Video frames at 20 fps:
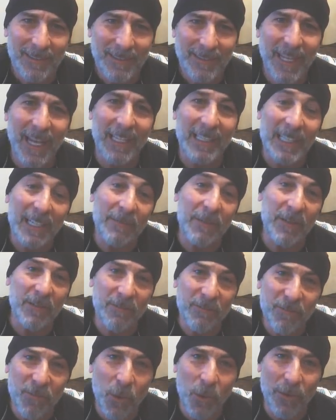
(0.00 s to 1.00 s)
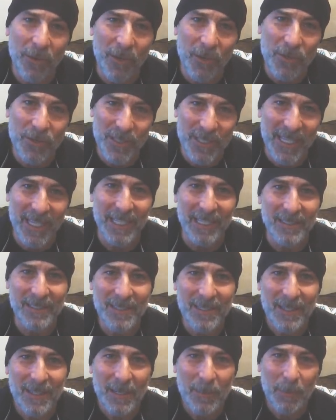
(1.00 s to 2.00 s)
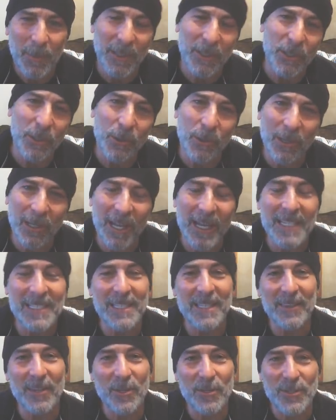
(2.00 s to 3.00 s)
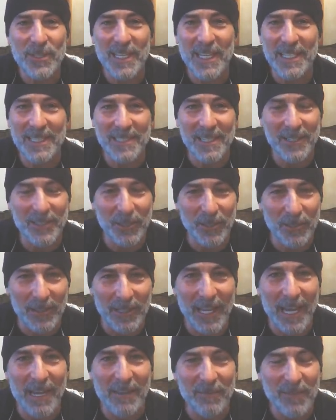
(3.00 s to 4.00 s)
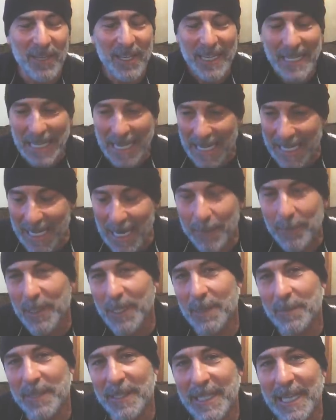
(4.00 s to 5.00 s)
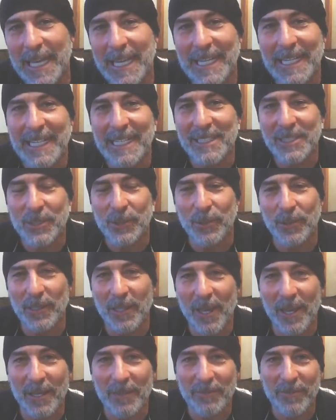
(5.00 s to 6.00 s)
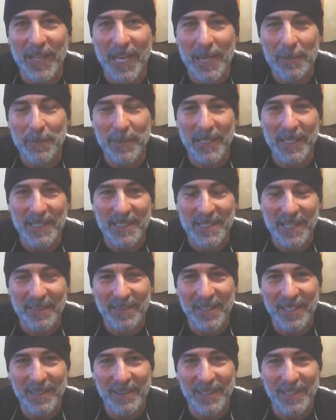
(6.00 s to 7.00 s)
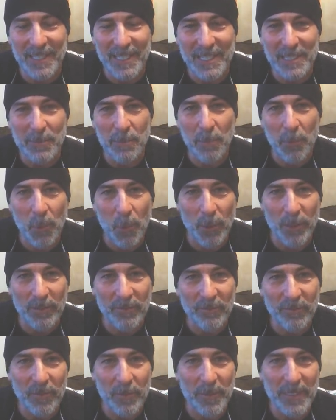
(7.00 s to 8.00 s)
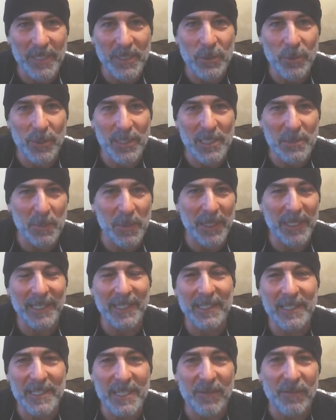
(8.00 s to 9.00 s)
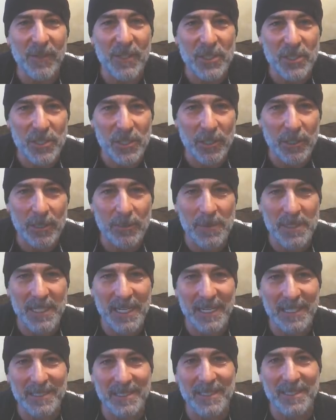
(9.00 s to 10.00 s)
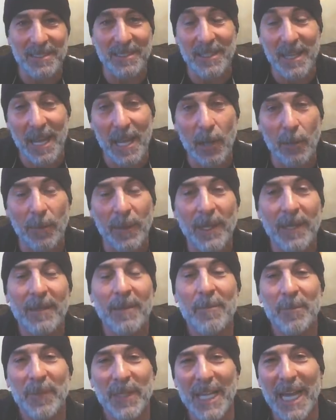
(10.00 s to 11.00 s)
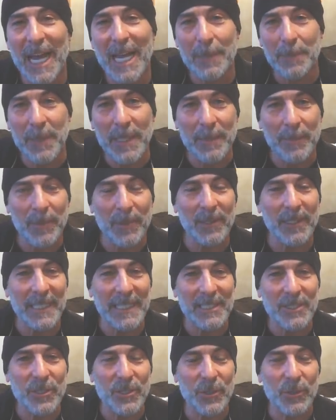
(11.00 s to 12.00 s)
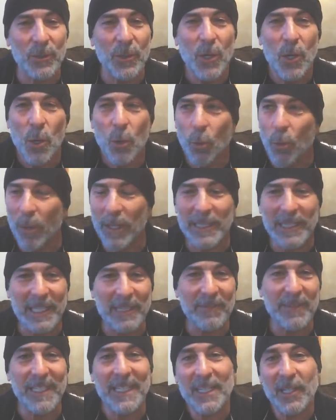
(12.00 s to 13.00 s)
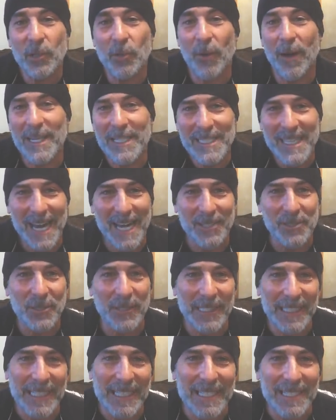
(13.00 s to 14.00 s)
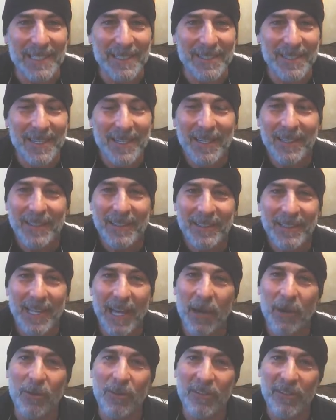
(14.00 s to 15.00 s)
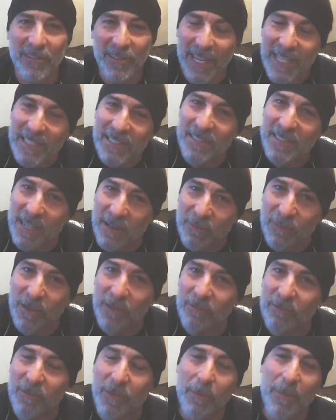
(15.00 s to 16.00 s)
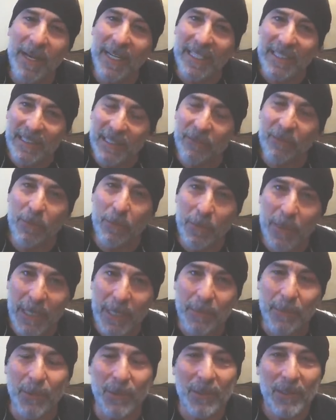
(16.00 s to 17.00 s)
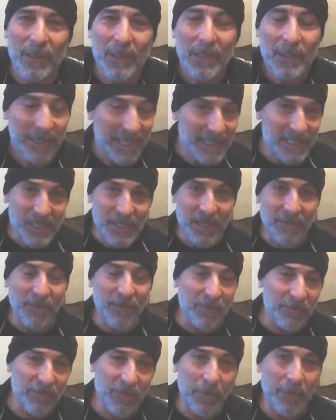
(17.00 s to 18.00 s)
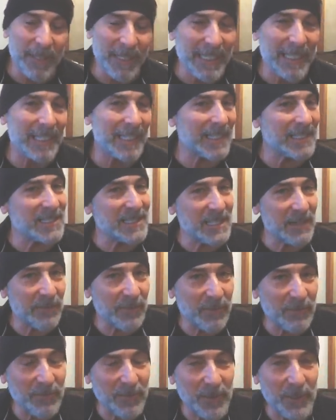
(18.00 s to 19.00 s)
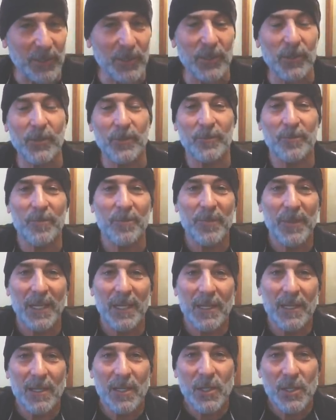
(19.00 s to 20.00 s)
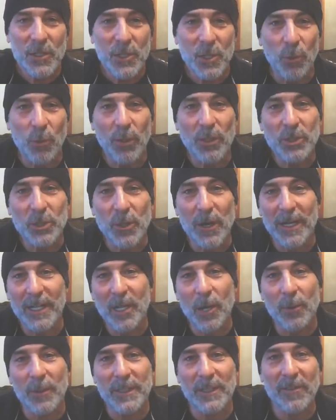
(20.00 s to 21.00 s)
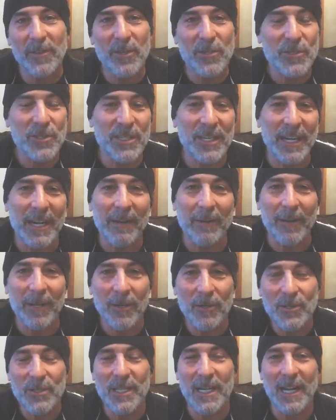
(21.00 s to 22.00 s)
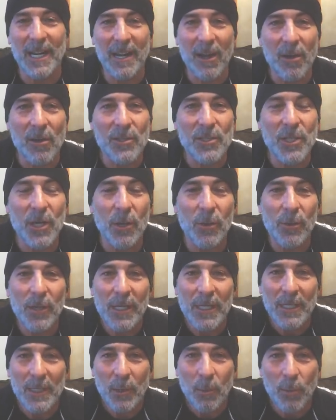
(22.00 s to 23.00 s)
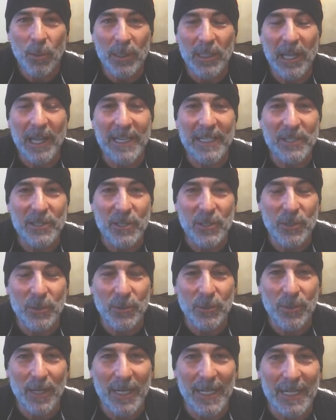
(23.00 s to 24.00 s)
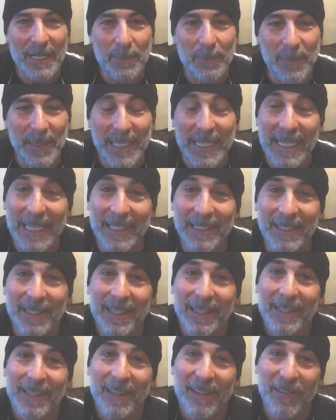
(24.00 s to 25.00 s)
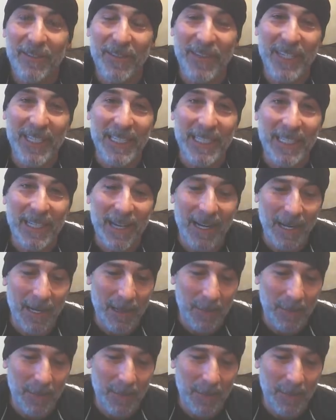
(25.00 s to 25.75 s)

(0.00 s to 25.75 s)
Not living for those things, but utilizing those things in your life. And I'm going to be getting into a lot of that because I think that it's important for me to explain in different circumstances and to help guide people into what living in Christ actually is. Now, that's different for many different people. That's different for me, and it's different for you. So we'll try to go into those scenarios, and I also would like to begin the